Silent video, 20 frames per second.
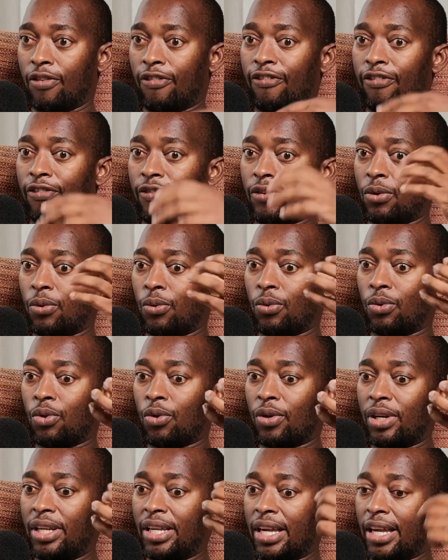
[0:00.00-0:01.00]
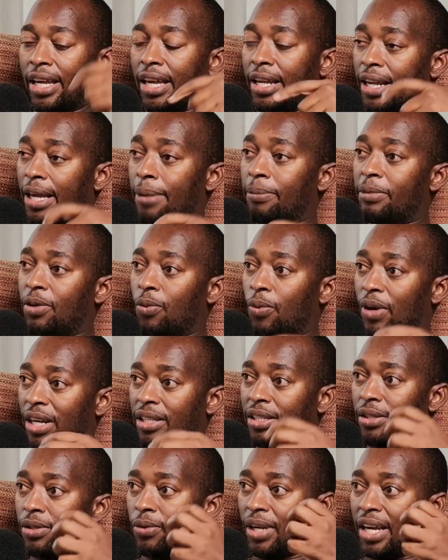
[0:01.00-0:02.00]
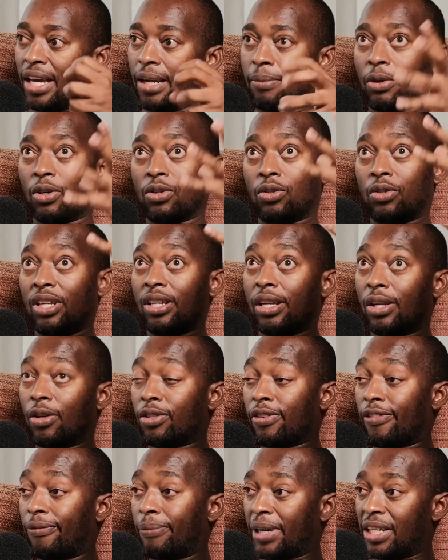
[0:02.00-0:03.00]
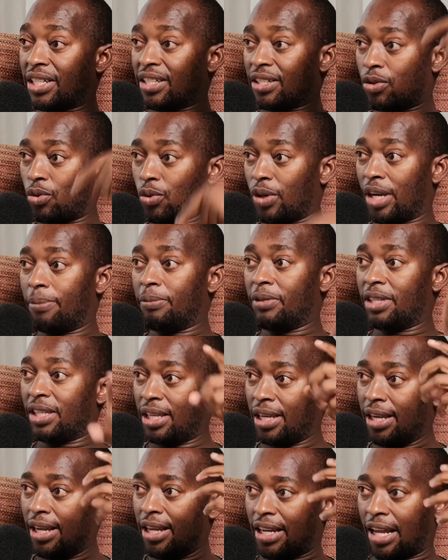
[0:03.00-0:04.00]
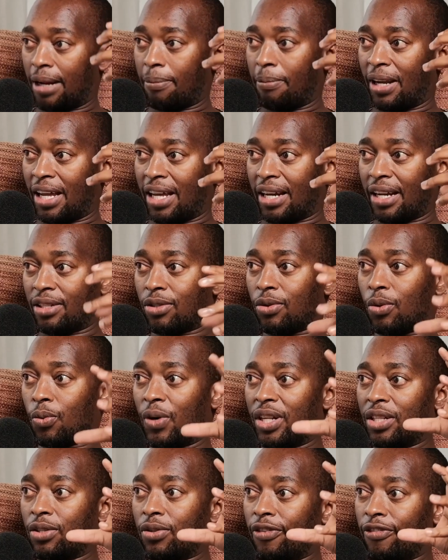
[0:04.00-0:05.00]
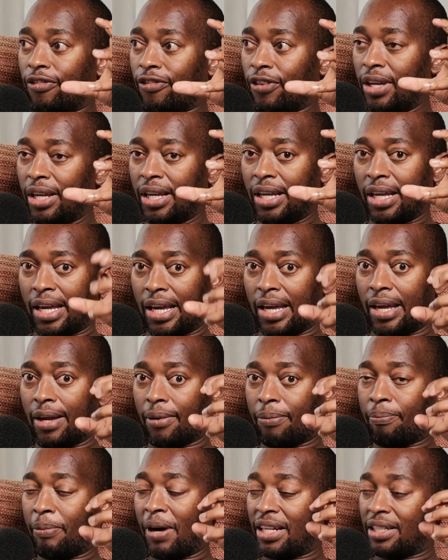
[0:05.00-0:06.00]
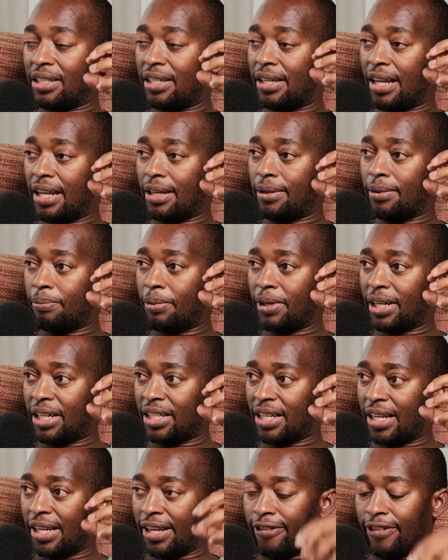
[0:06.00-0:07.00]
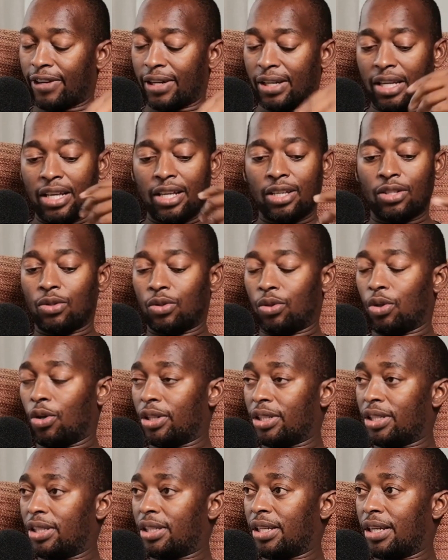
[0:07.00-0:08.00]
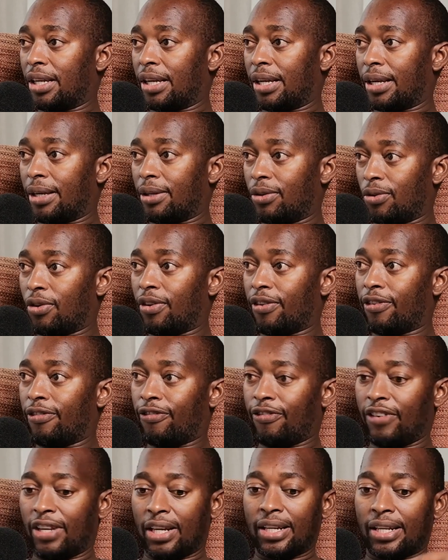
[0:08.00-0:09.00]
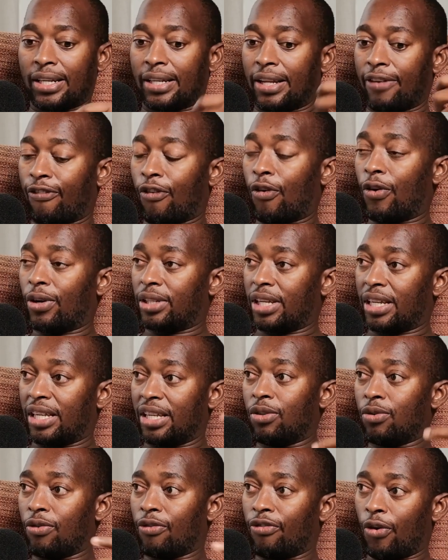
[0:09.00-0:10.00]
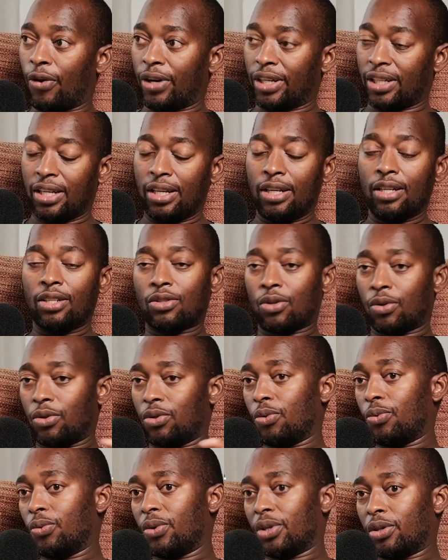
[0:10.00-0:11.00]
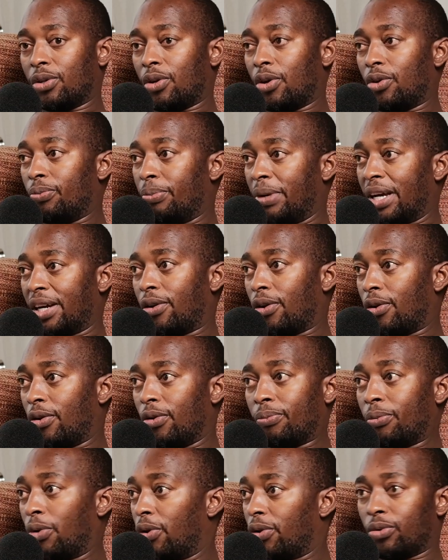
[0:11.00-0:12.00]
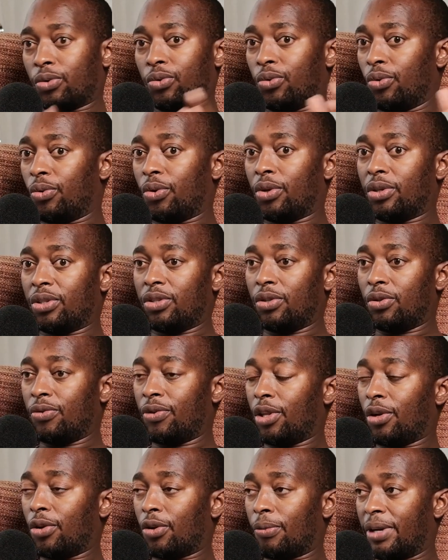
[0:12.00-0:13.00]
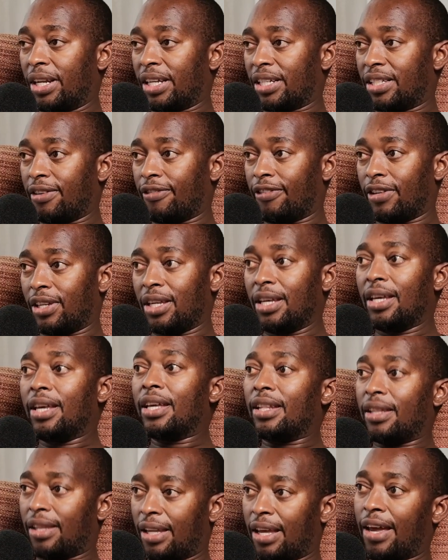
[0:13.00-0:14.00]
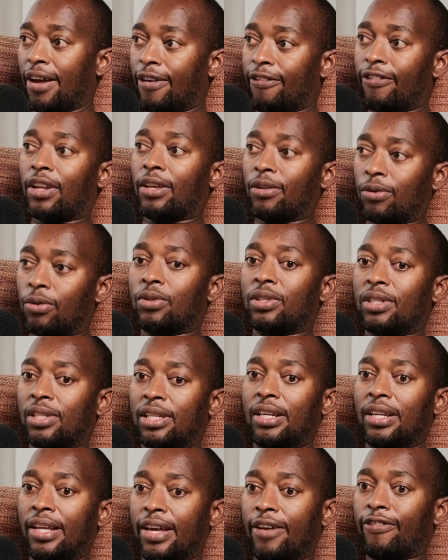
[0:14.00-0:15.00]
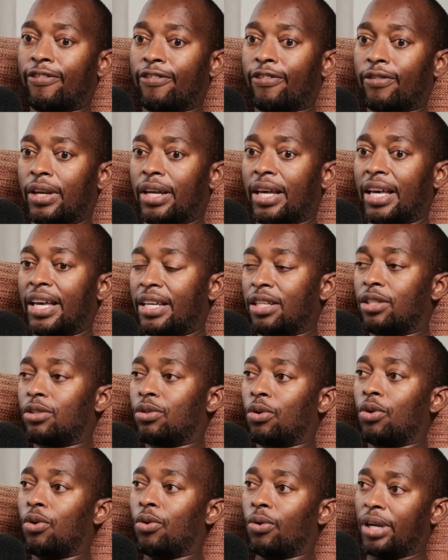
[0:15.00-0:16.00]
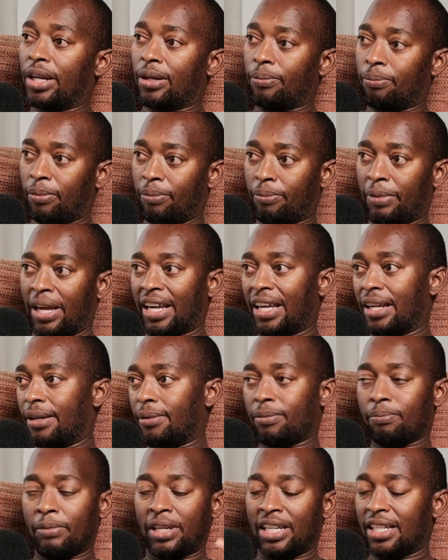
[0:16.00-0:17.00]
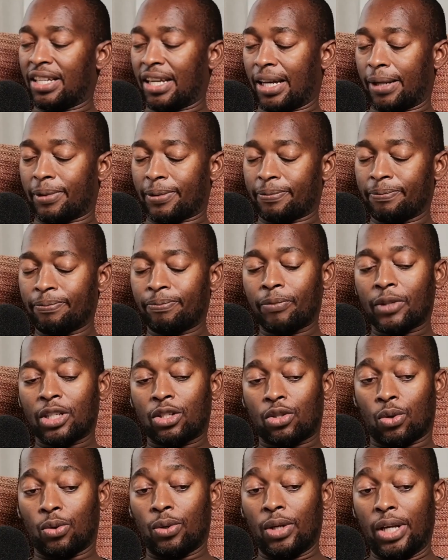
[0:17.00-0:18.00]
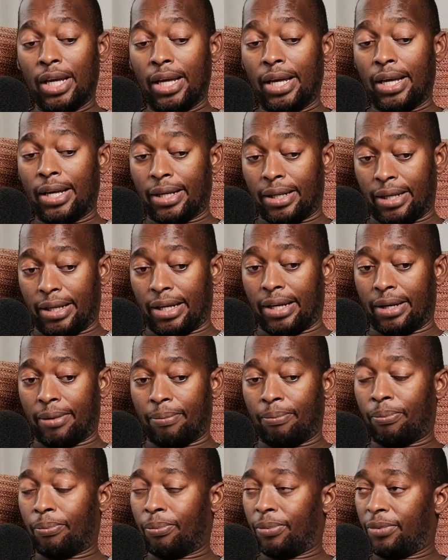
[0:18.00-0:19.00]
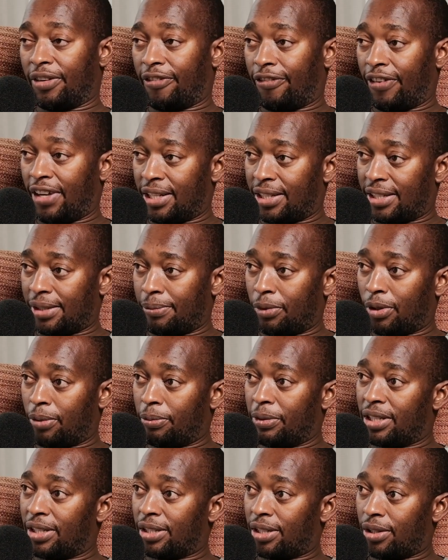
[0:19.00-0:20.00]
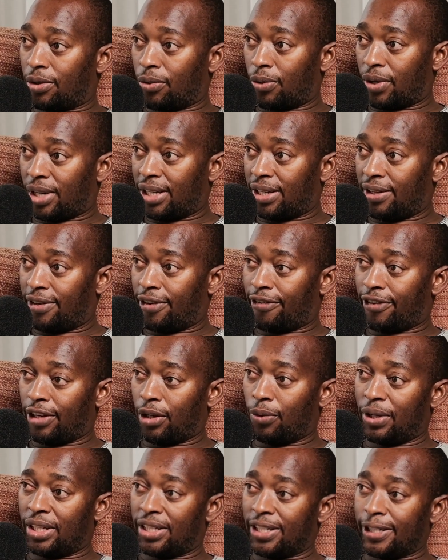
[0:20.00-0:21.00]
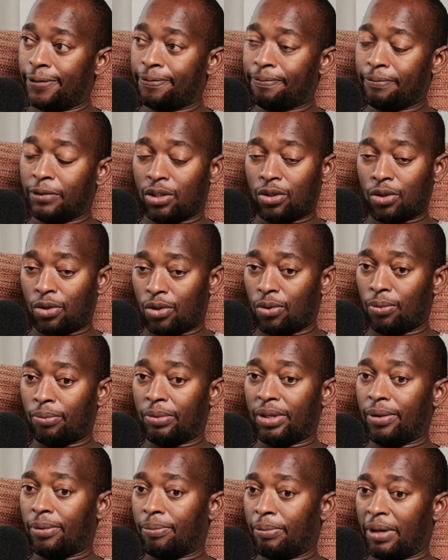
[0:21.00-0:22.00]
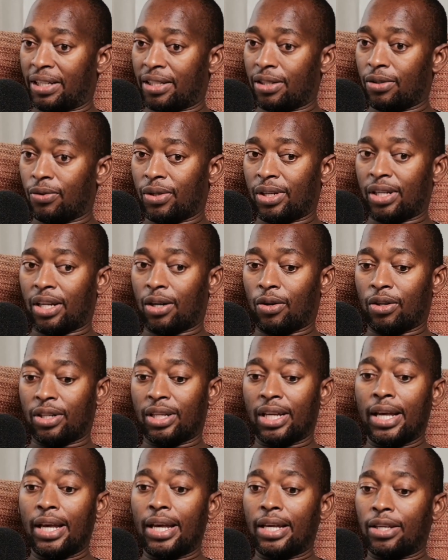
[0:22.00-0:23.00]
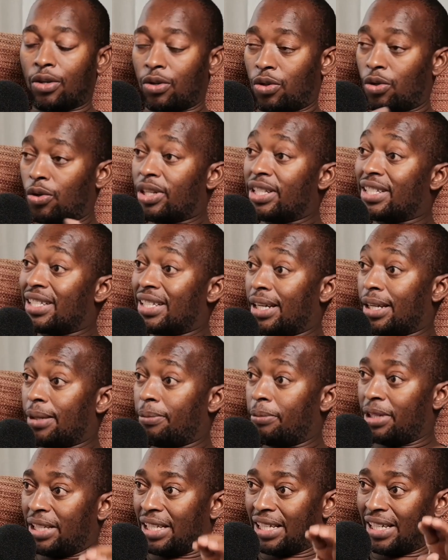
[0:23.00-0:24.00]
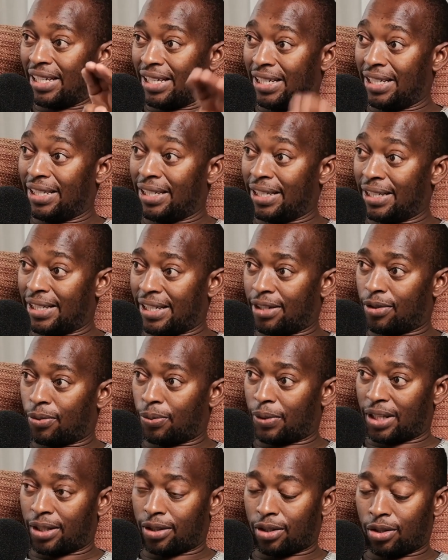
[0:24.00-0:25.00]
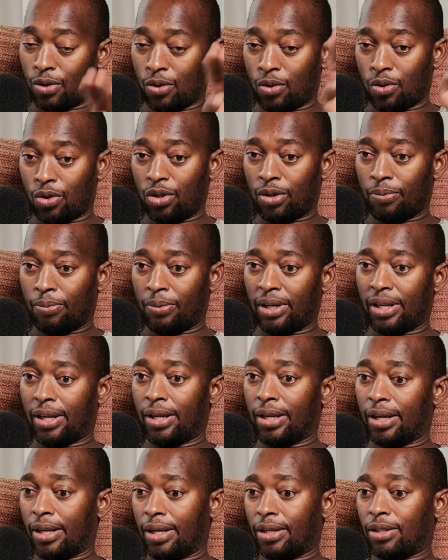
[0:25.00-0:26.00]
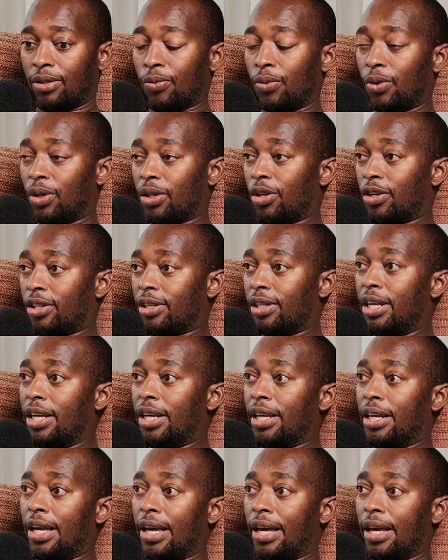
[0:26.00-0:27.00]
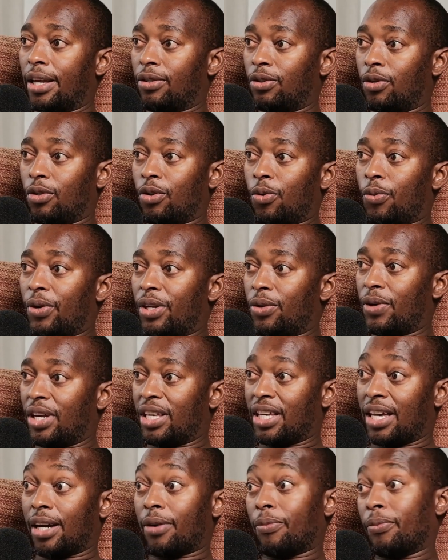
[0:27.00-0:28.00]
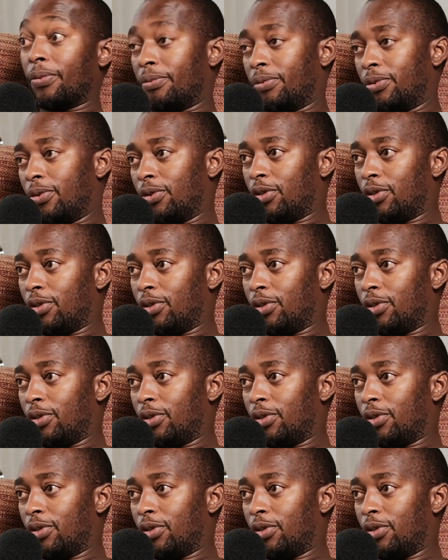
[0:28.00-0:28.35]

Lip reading: You only can empty what you can because you need lots of pressures to empty that bladder. So once you've passed that pressure level, you don't feel the need to void. So you will go back home or to continue with your normal activity. Thereafter, you still have a age to go and back and many times. So uh, the first symptom is urine frequency. So you'll be passing urine a lot. Urine stream decreases as well. So you will not, when you are young, we used